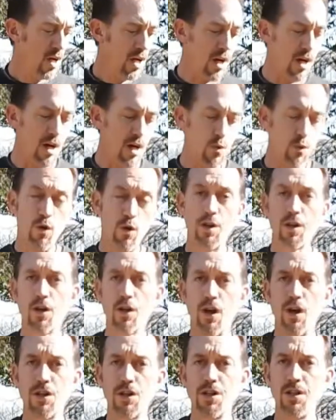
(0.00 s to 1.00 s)
Word of
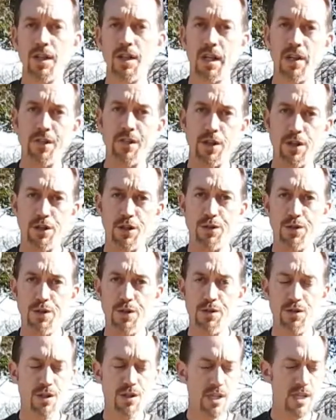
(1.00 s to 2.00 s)
caution, if you do
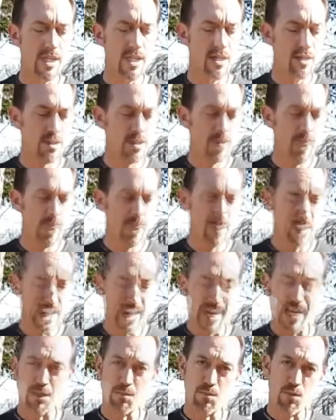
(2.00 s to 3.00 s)
use this
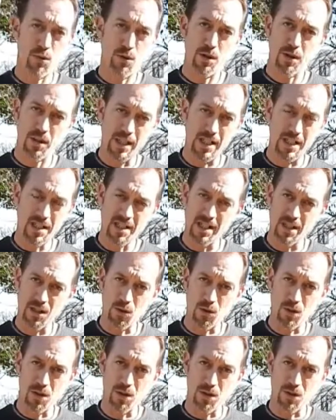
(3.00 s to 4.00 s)
as boiled linseed
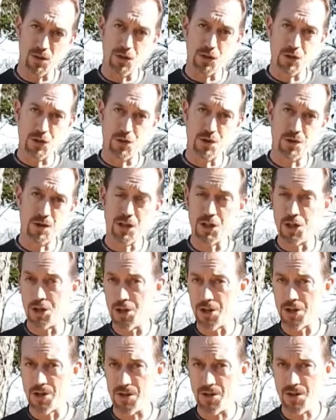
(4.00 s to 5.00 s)
oil
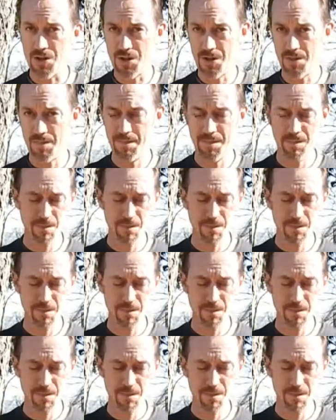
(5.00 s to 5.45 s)
cures